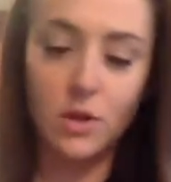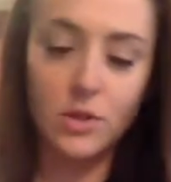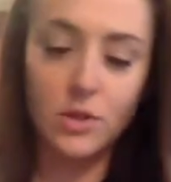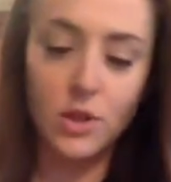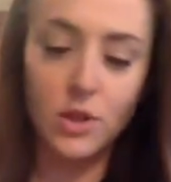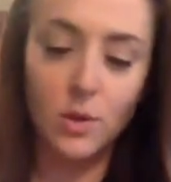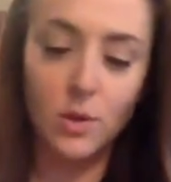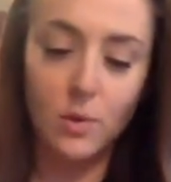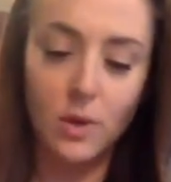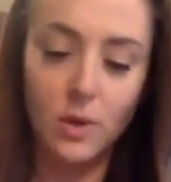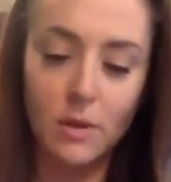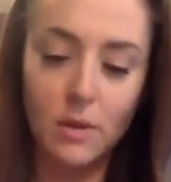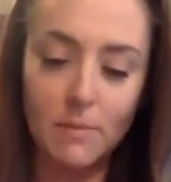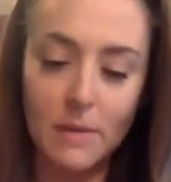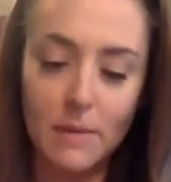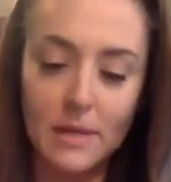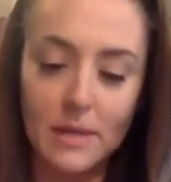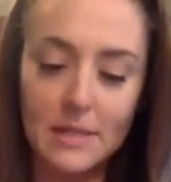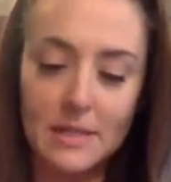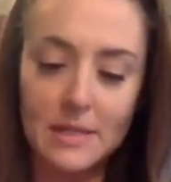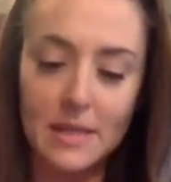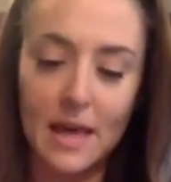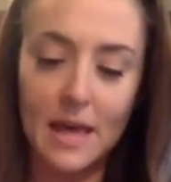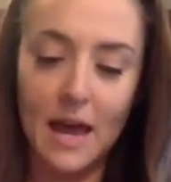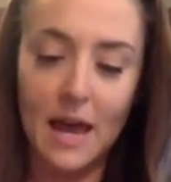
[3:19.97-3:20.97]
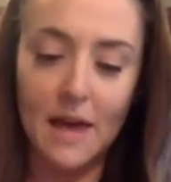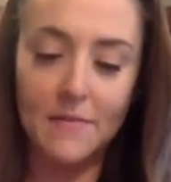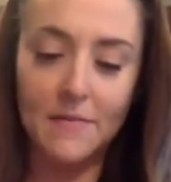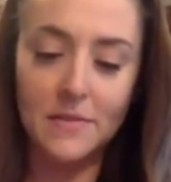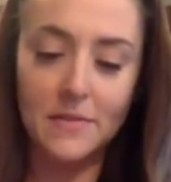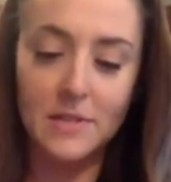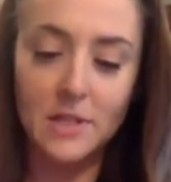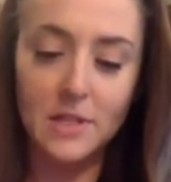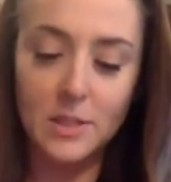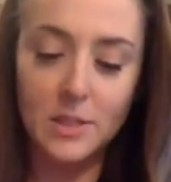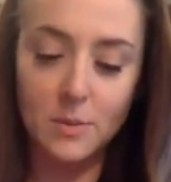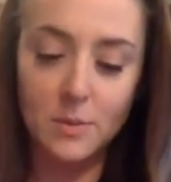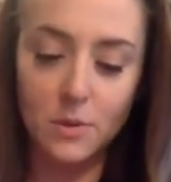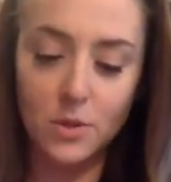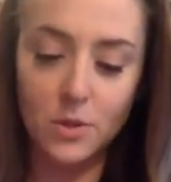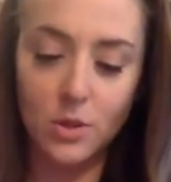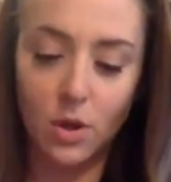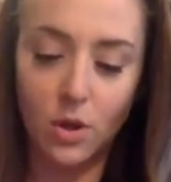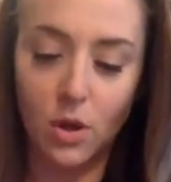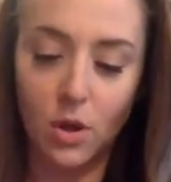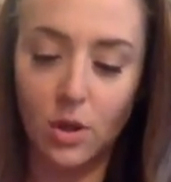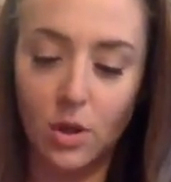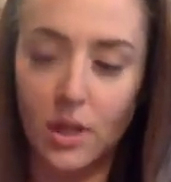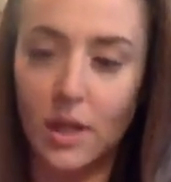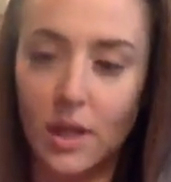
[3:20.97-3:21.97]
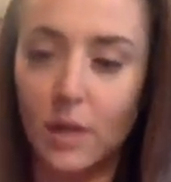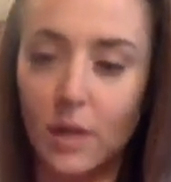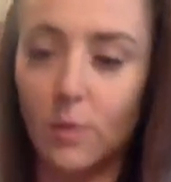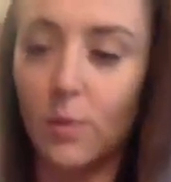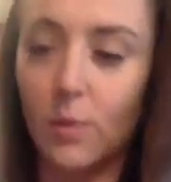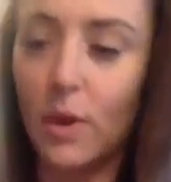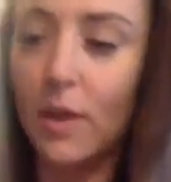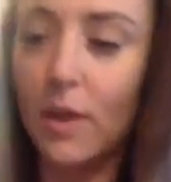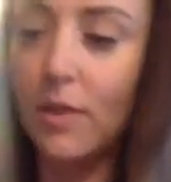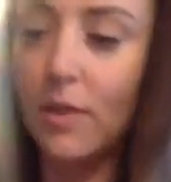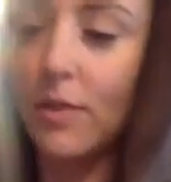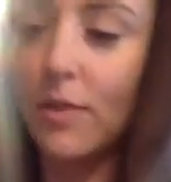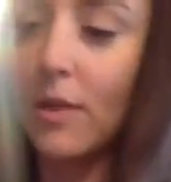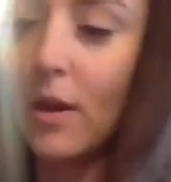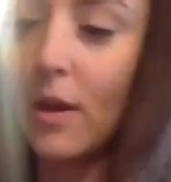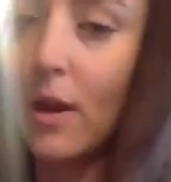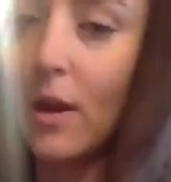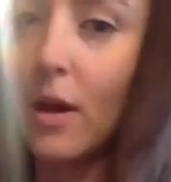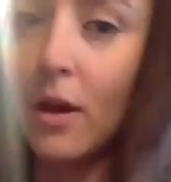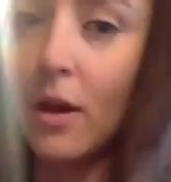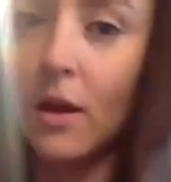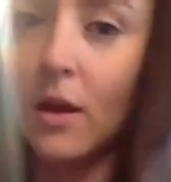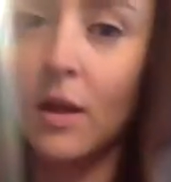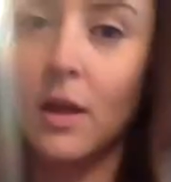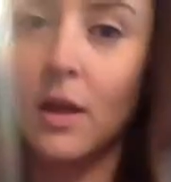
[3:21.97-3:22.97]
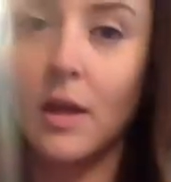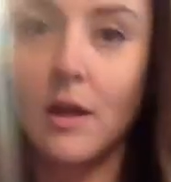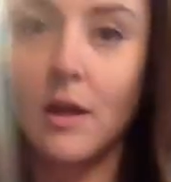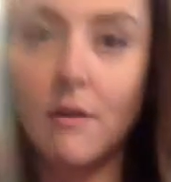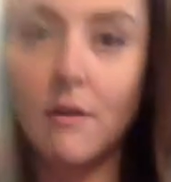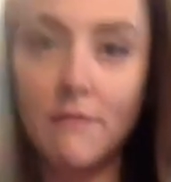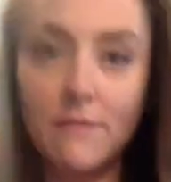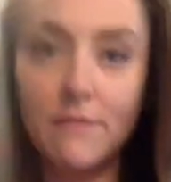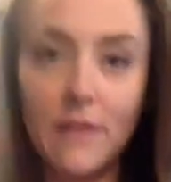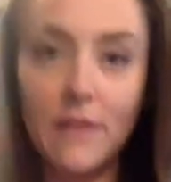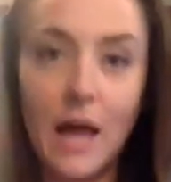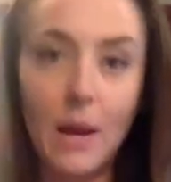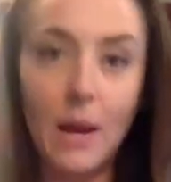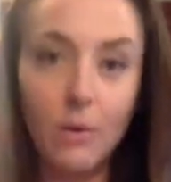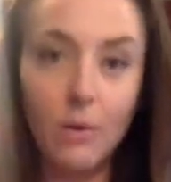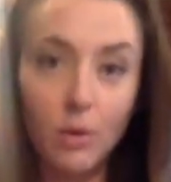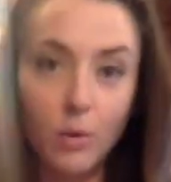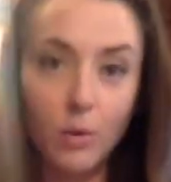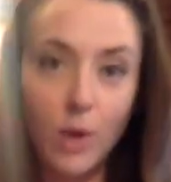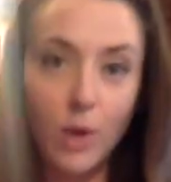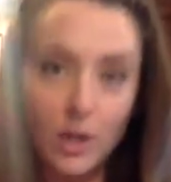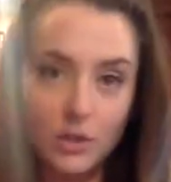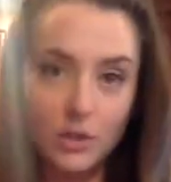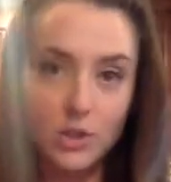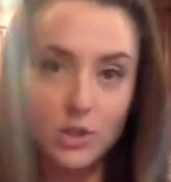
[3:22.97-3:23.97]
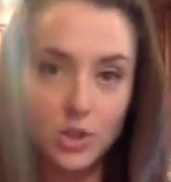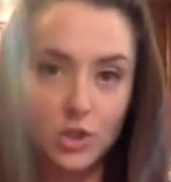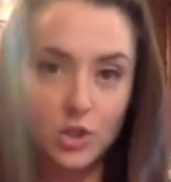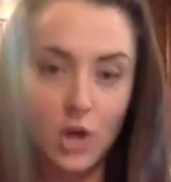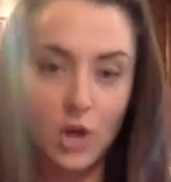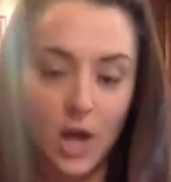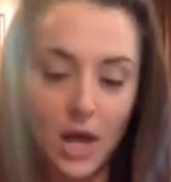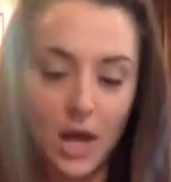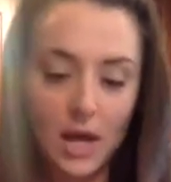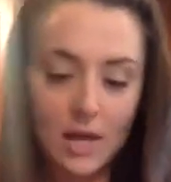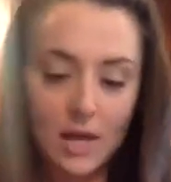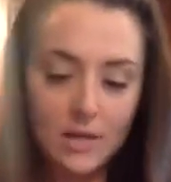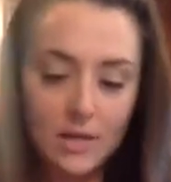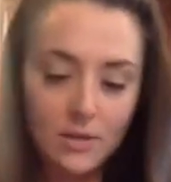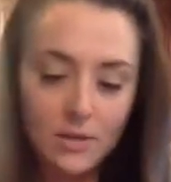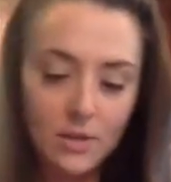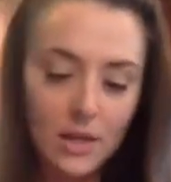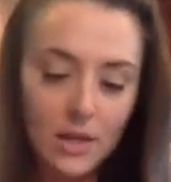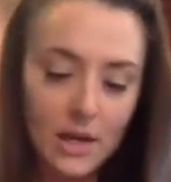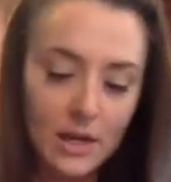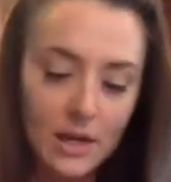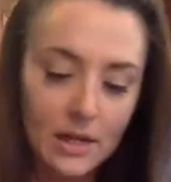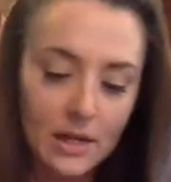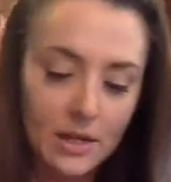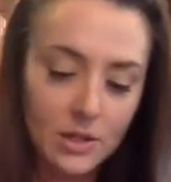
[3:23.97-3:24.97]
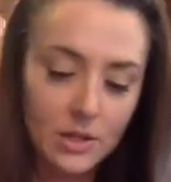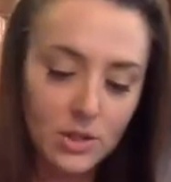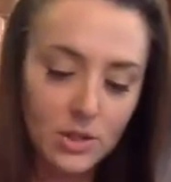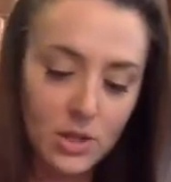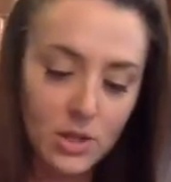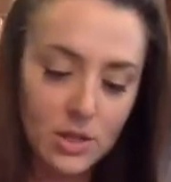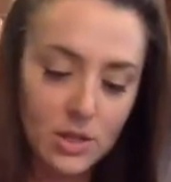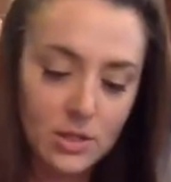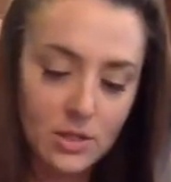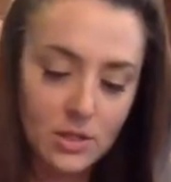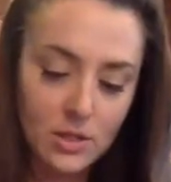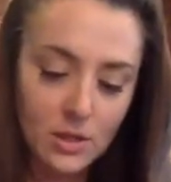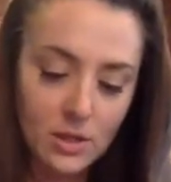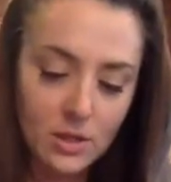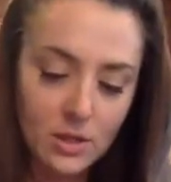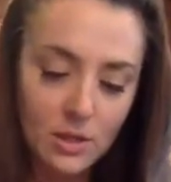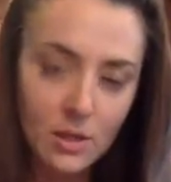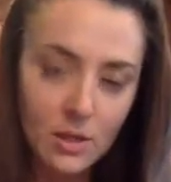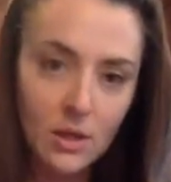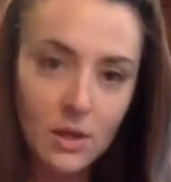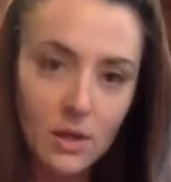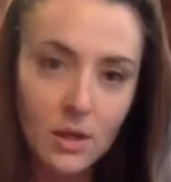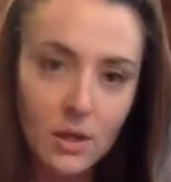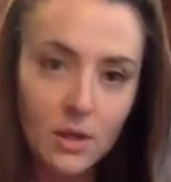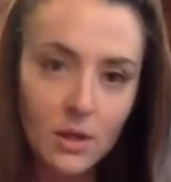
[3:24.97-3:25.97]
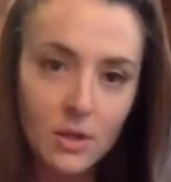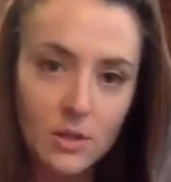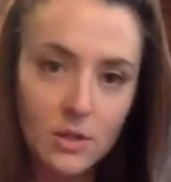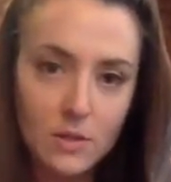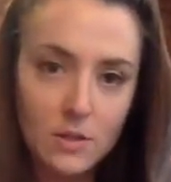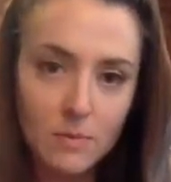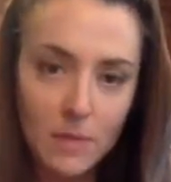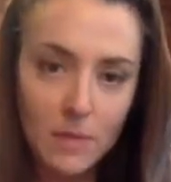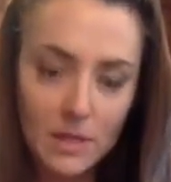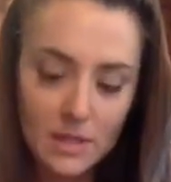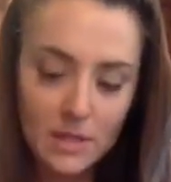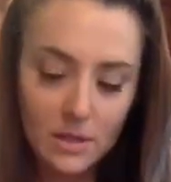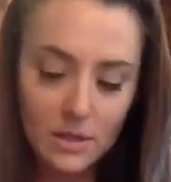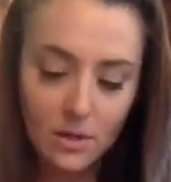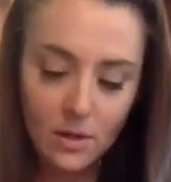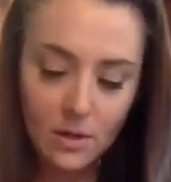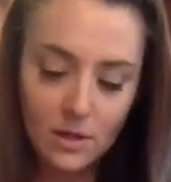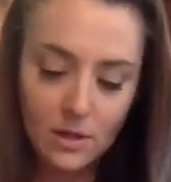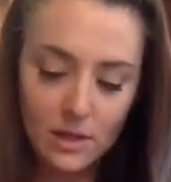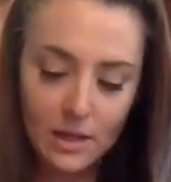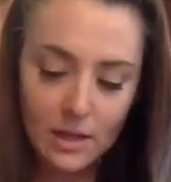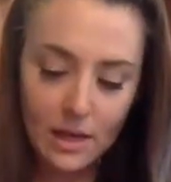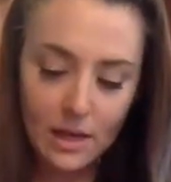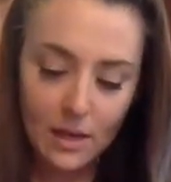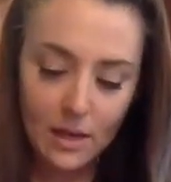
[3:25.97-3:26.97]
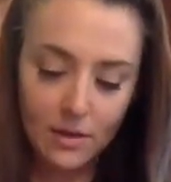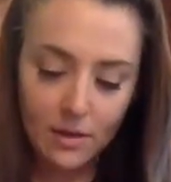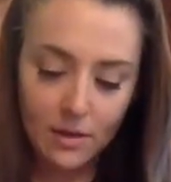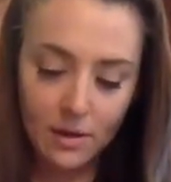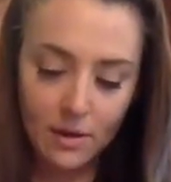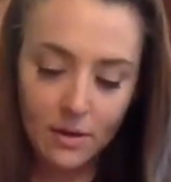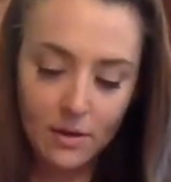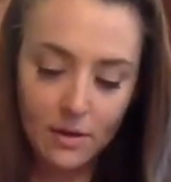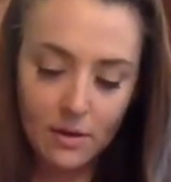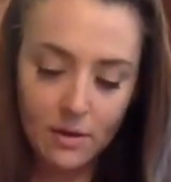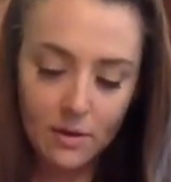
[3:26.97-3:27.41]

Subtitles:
So you want to mix the half a teaspoon of salt in with the flour while it's dry so that I can just mix it on together.